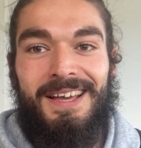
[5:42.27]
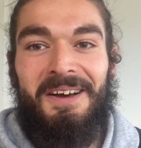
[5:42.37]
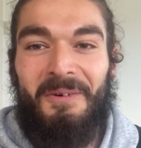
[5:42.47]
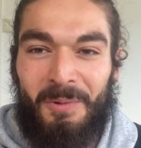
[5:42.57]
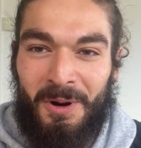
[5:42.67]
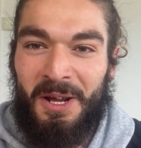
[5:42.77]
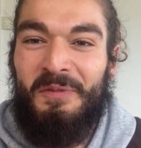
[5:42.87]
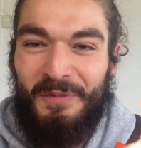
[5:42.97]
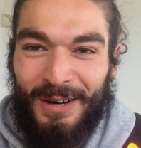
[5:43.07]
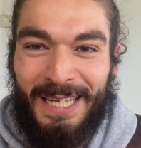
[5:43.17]
What a
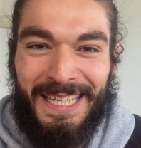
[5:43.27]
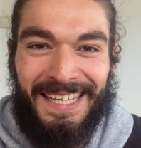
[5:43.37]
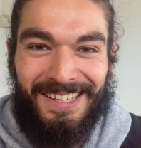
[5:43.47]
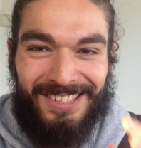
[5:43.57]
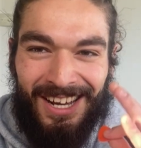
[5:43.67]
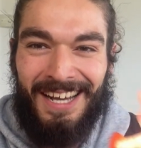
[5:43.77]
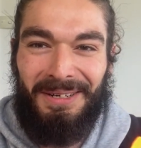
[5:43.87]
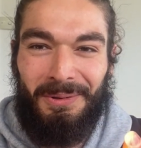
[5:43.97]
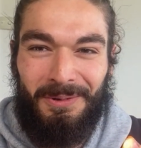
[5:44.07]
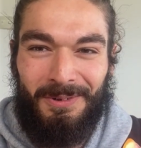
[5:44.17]
fucking
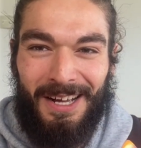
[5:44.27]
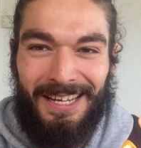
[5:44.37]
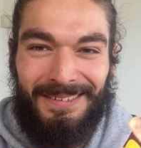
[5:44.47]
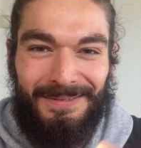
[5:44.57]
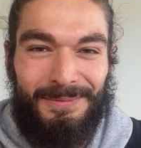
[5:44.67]
title, right?